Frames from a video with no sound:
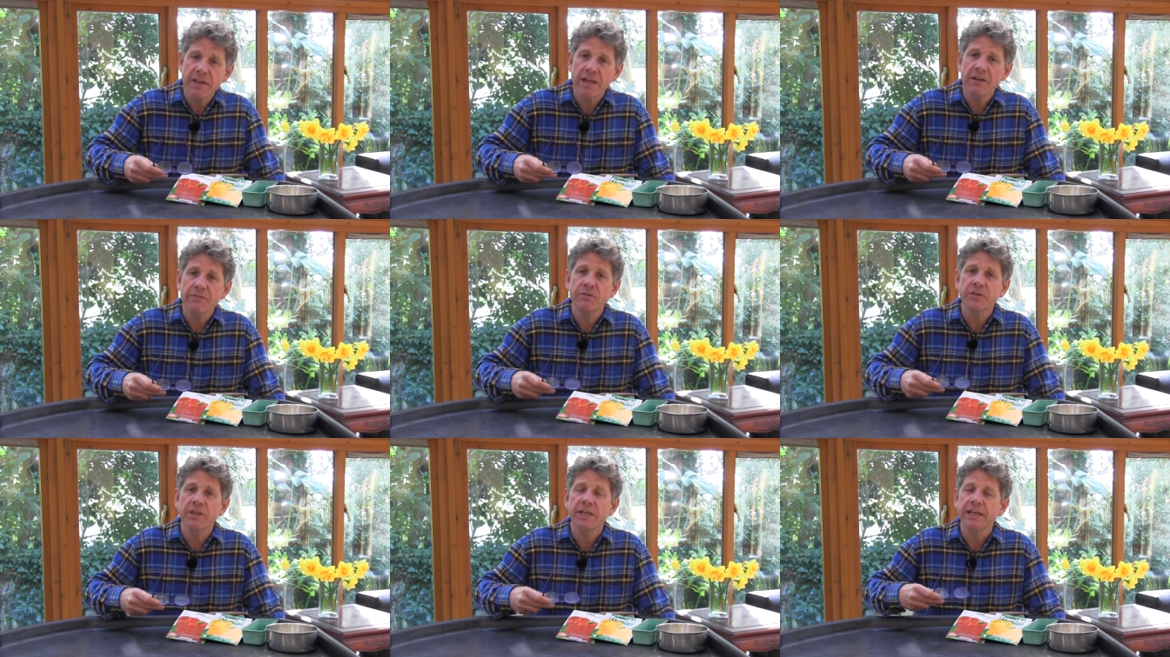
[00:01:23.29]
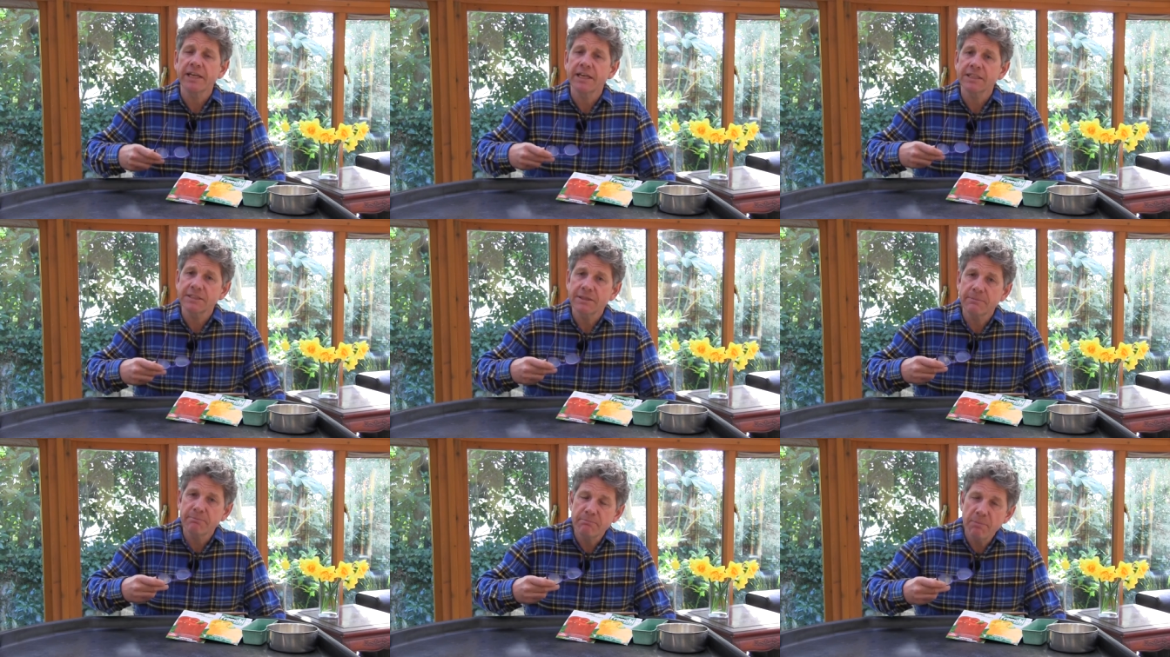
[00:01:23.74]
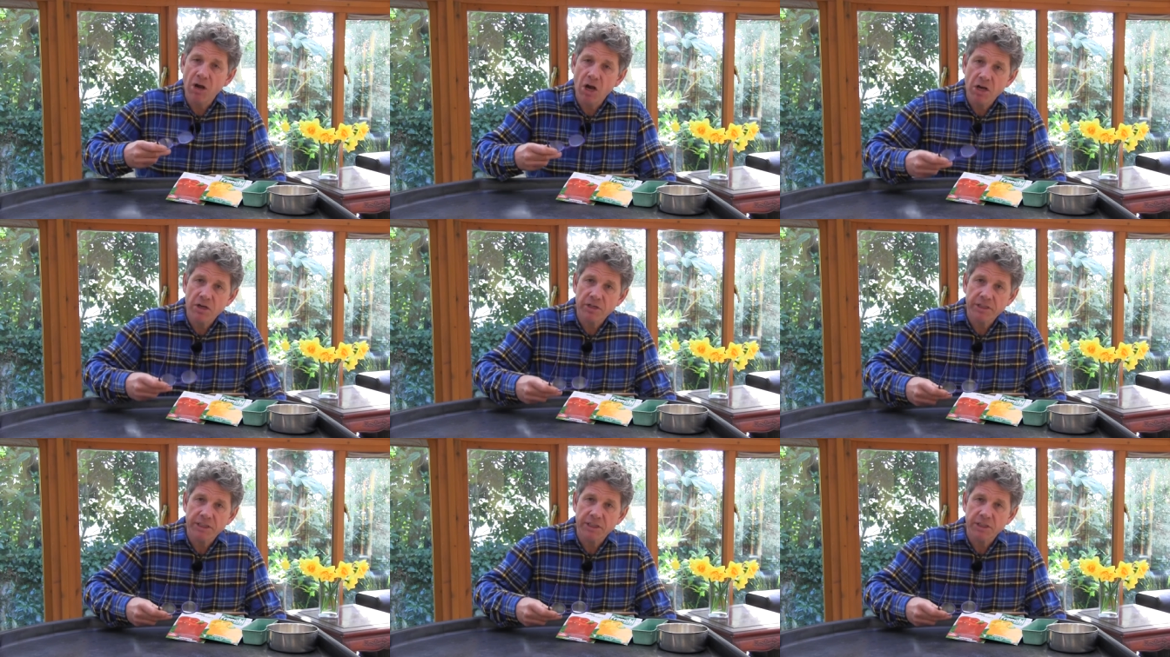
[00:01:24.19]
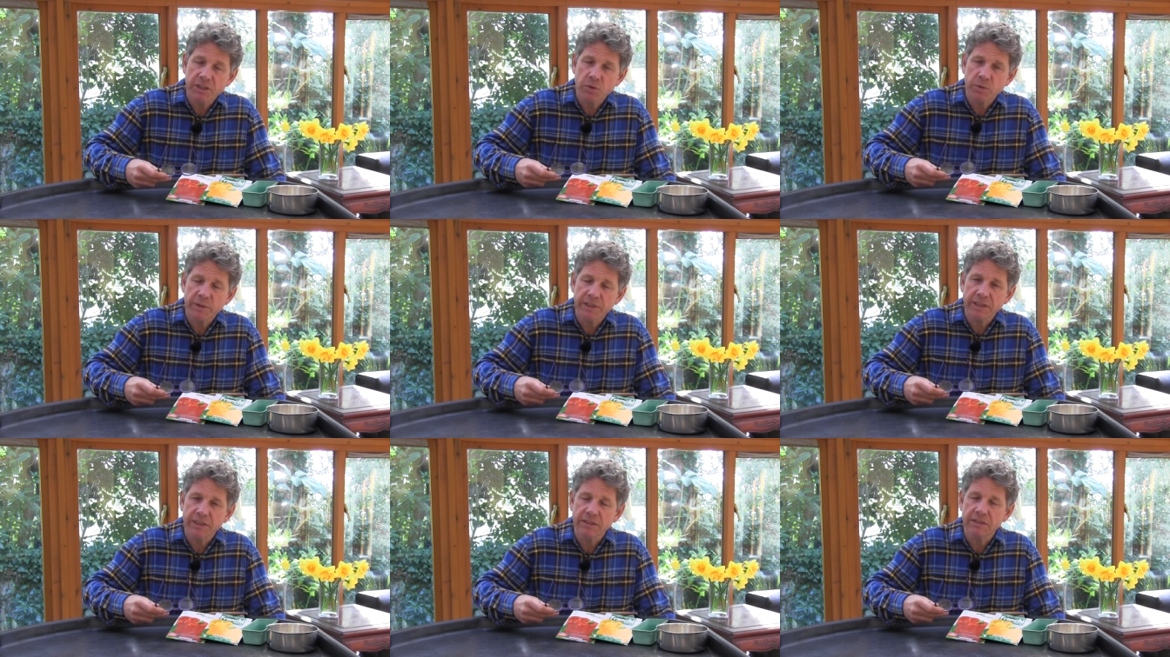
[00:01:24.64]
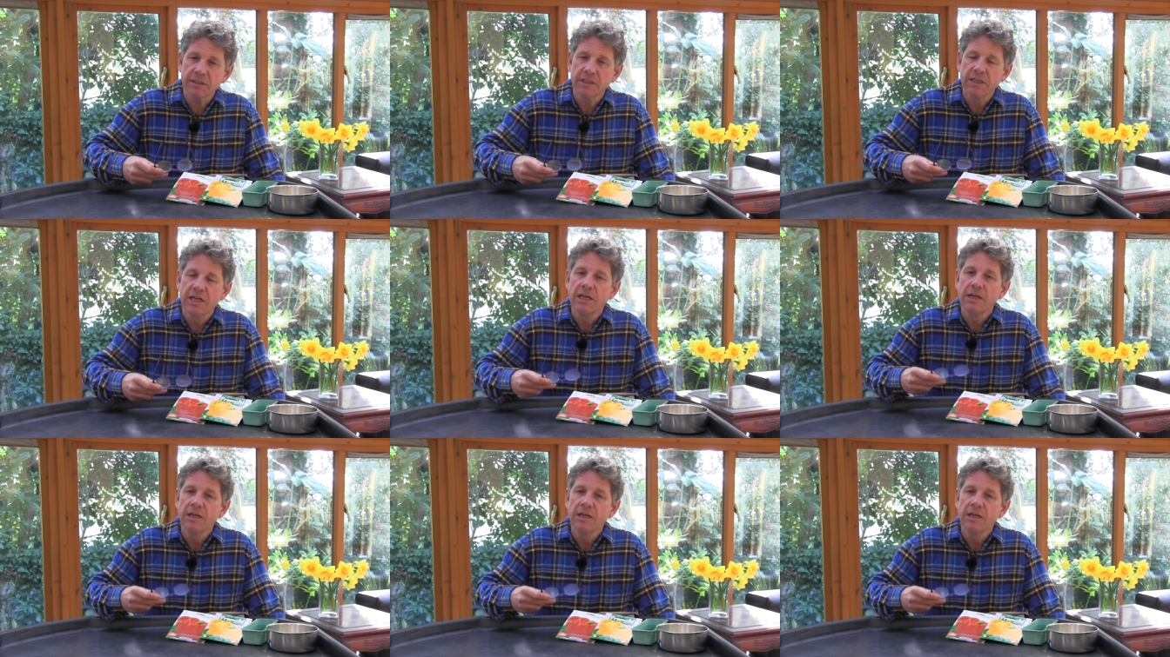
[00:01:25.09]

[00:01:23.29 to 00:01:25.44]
therefore they can get to market quicker.